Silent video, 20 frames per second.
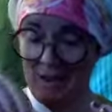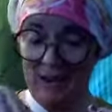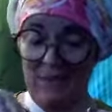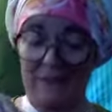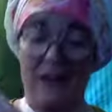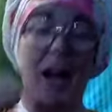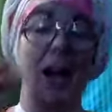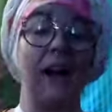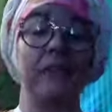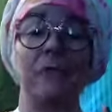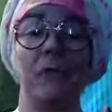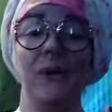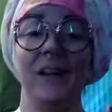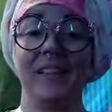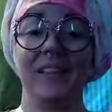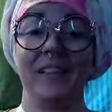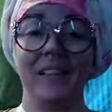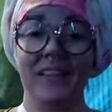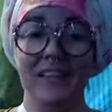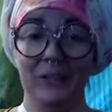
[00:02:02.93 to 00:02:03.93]
I've I've
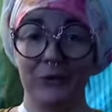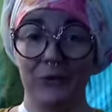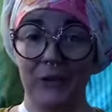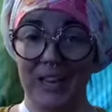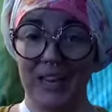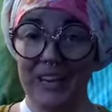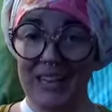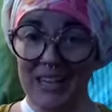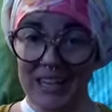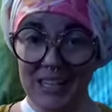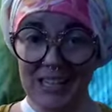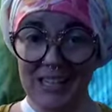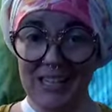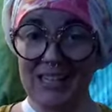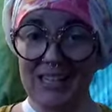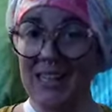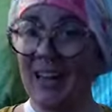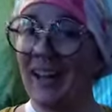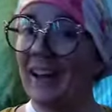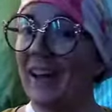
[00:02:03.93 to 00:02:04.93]
wanted these for
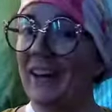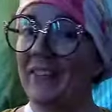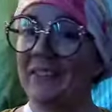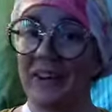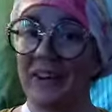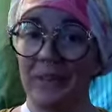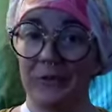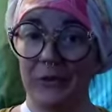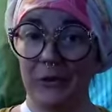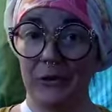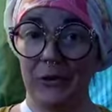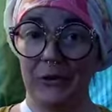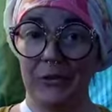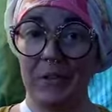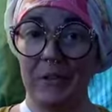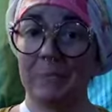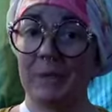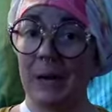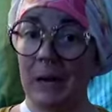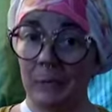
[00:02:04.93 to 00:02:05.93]
years and I've never
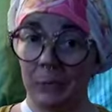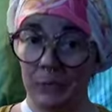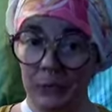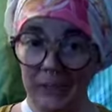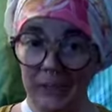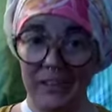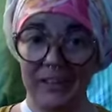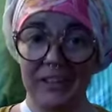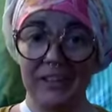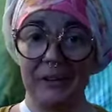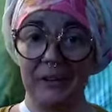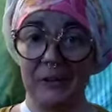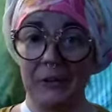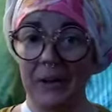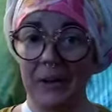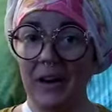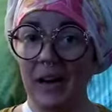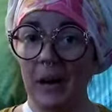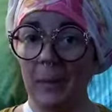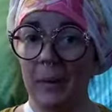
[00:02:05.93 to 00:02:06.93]
grown them, but I'm really good at
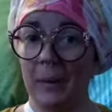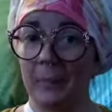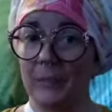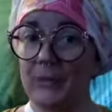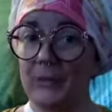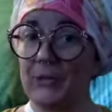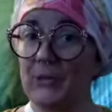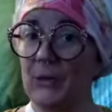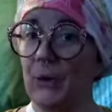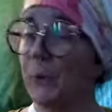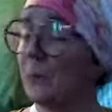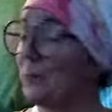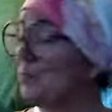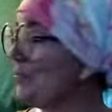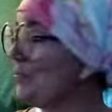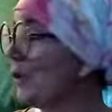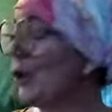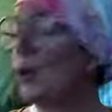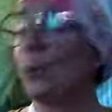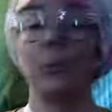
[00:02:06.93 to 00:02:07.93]
growing hot peppers, so
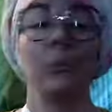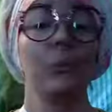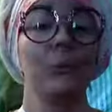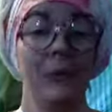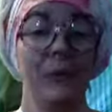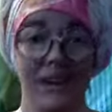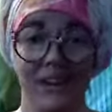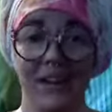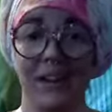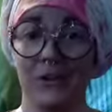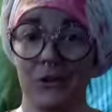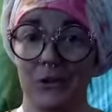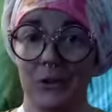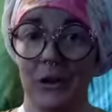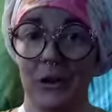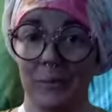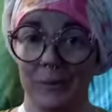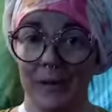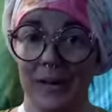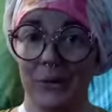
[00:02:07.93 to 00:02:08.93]
we're gonna
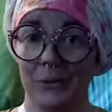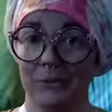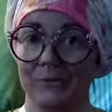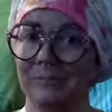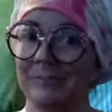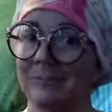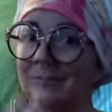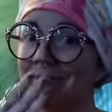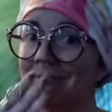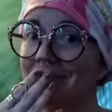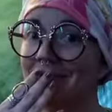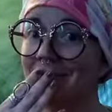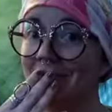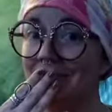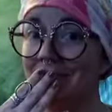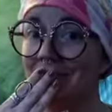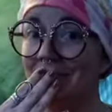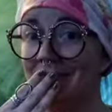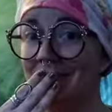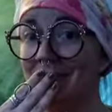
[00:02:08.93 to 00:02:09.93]
try them out. Not as good
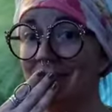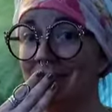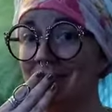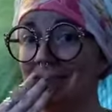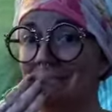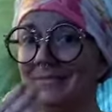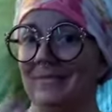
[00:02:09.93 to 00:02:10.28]
as me.